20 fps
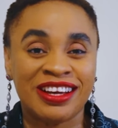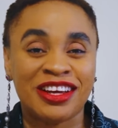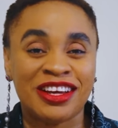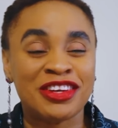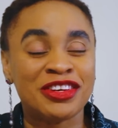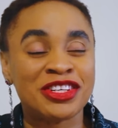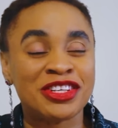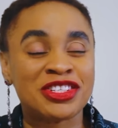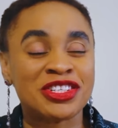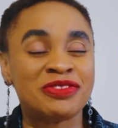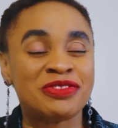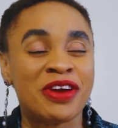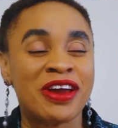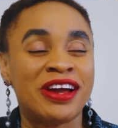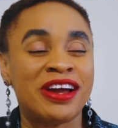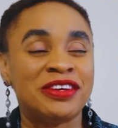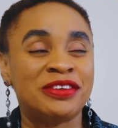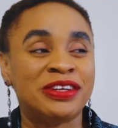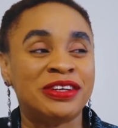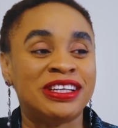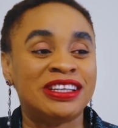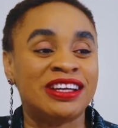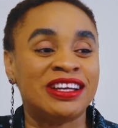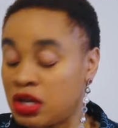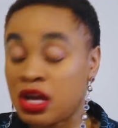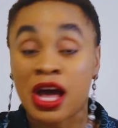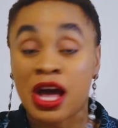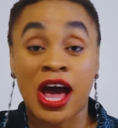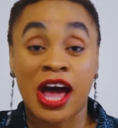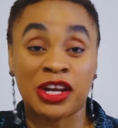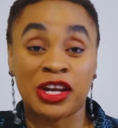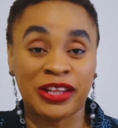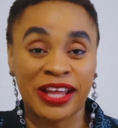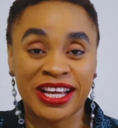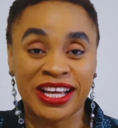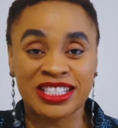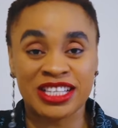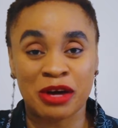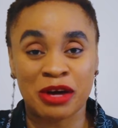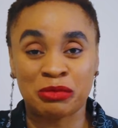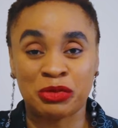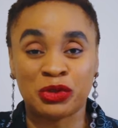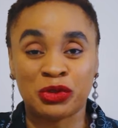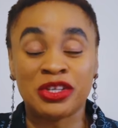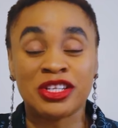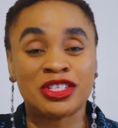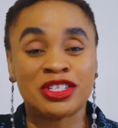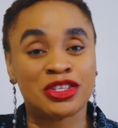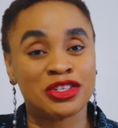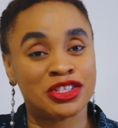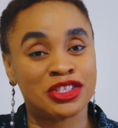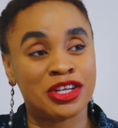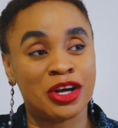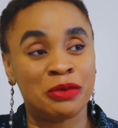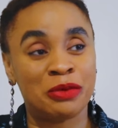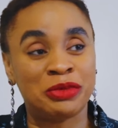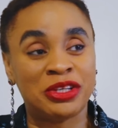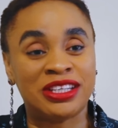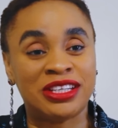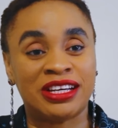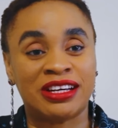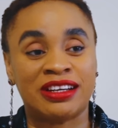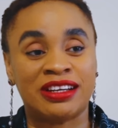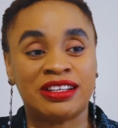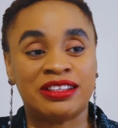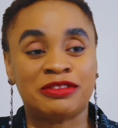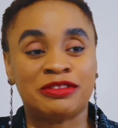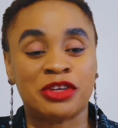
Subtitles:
You know, it's just very annoying. Another example is social media.